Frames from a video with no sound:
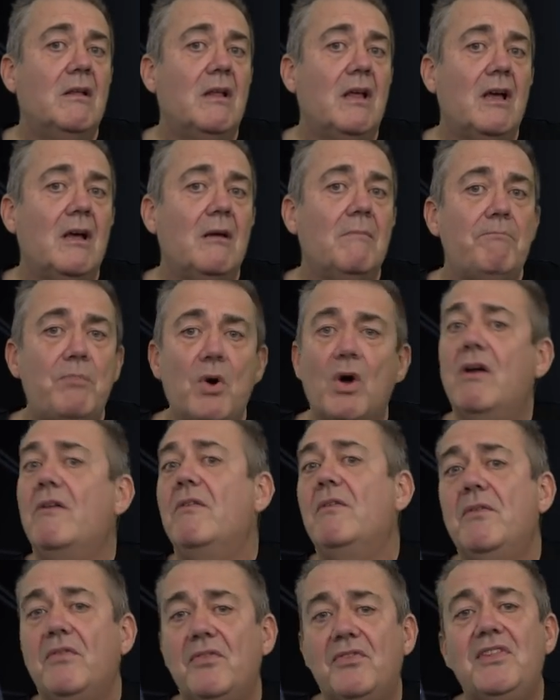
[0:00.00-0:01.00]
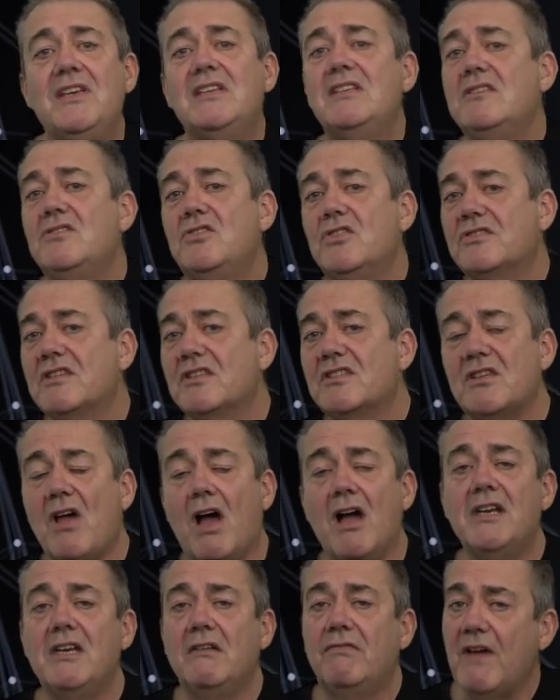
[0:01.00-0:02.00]
uh, but this is just a
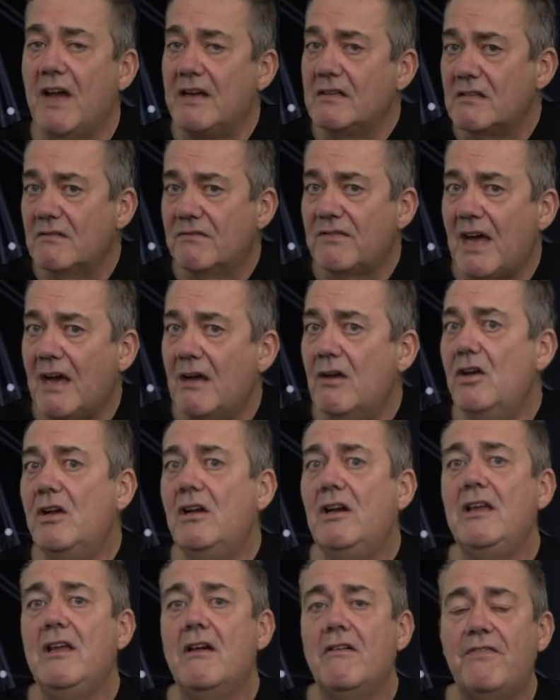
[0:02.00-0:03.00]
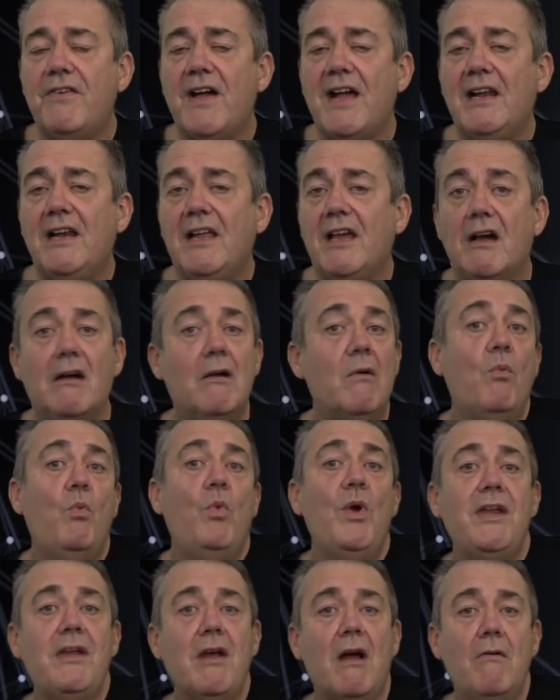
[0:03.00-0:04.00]
side effect of that earlier failure?
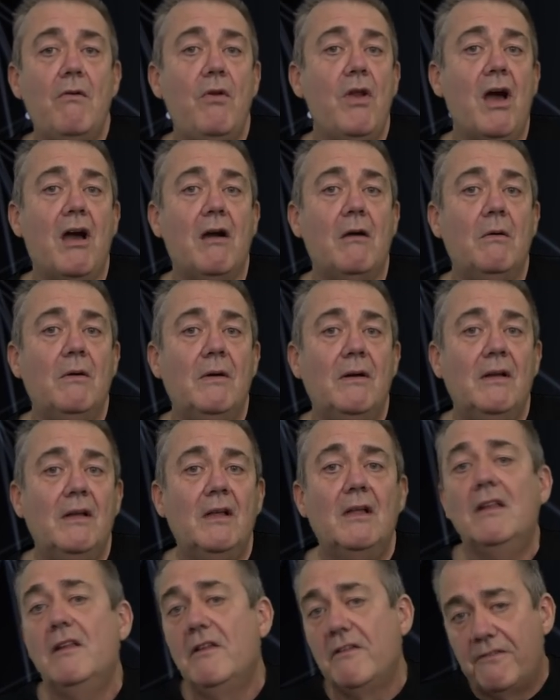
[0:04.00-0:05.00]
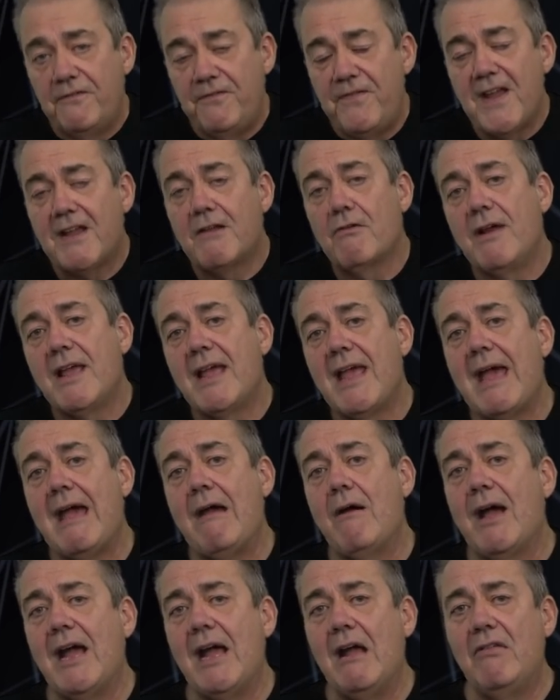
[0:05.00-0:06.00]
We don't know figuring
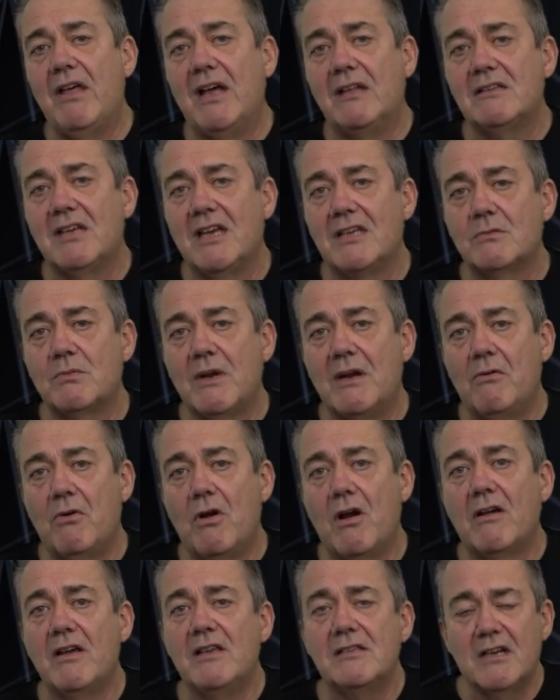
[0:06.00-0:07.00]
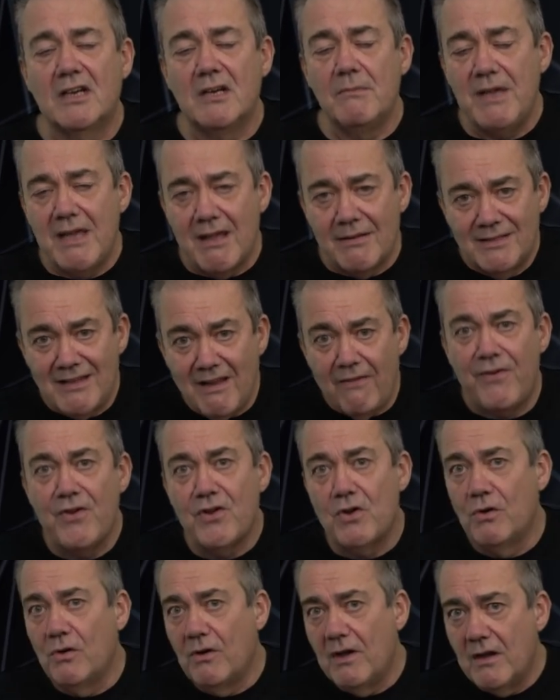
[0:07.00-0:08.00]
out how that test went wrong is going to be
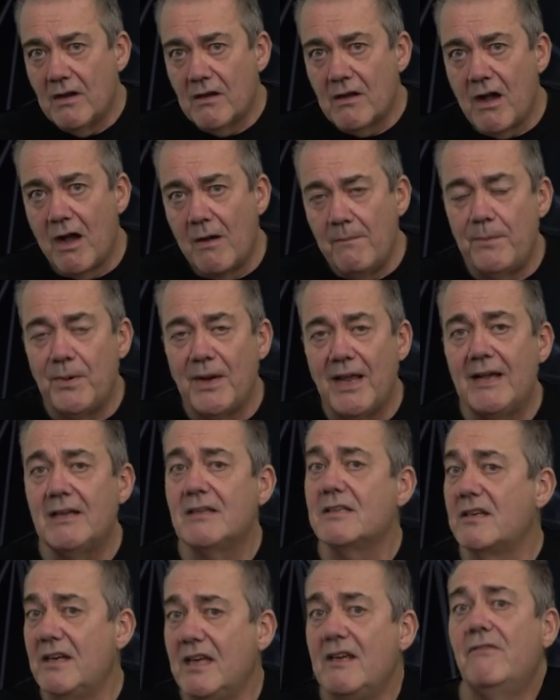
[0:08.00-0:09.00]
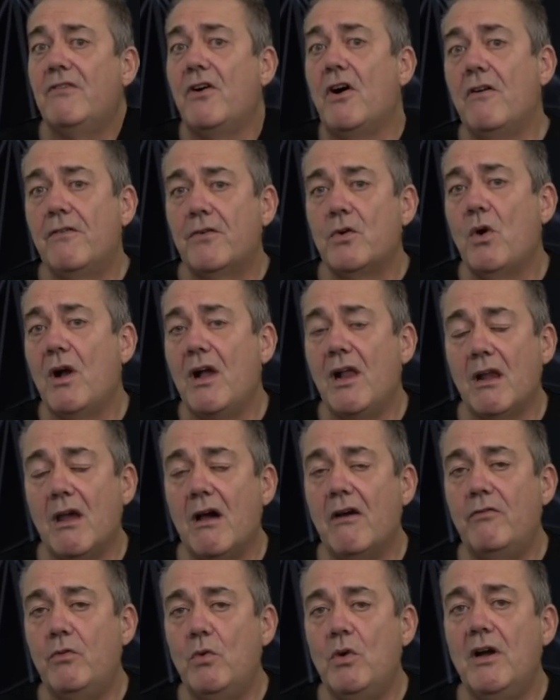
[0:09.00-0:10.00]
difficult and complex and involve quite a
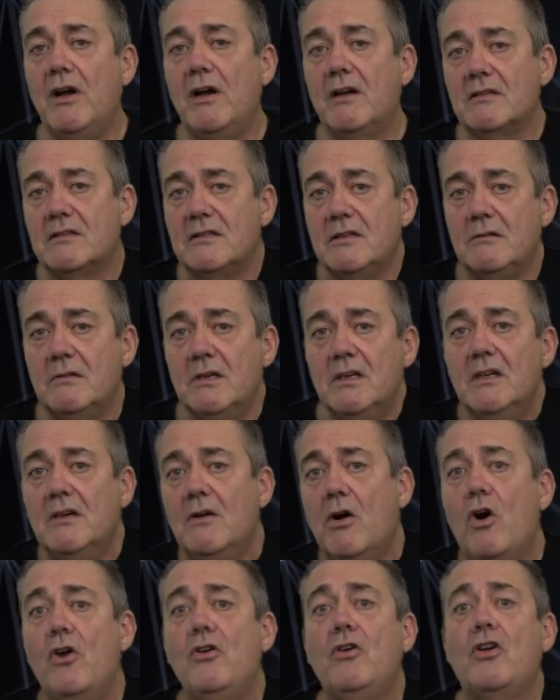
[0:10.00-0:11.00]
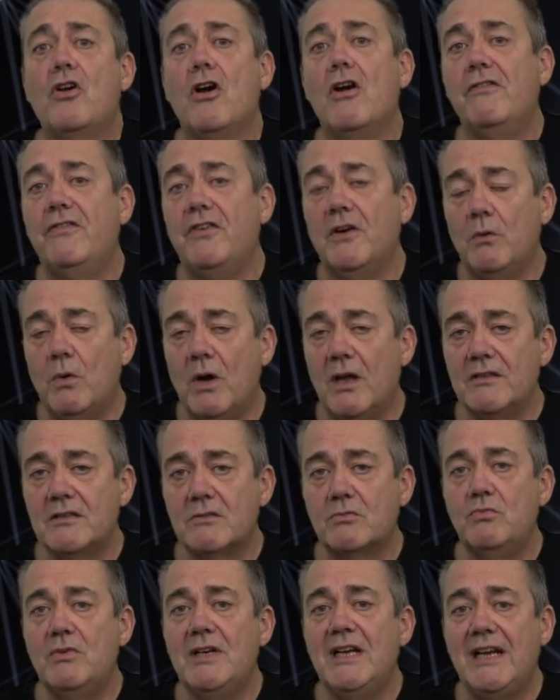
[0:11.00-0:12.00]
lot of work to uncover
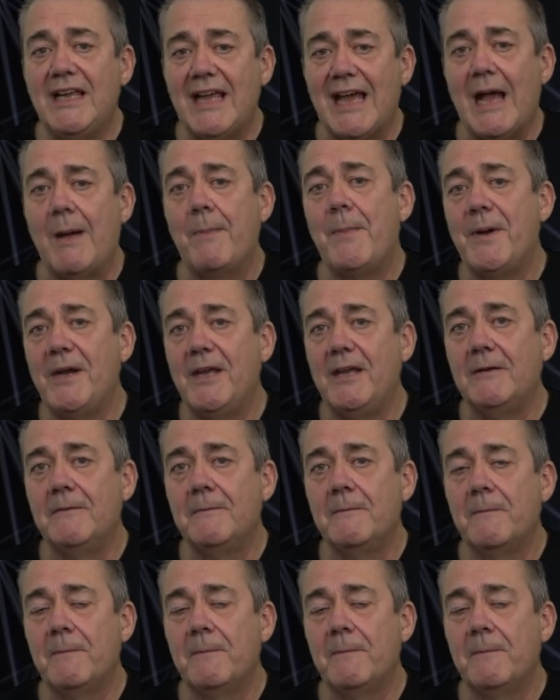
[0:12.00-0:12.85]
what's really happening.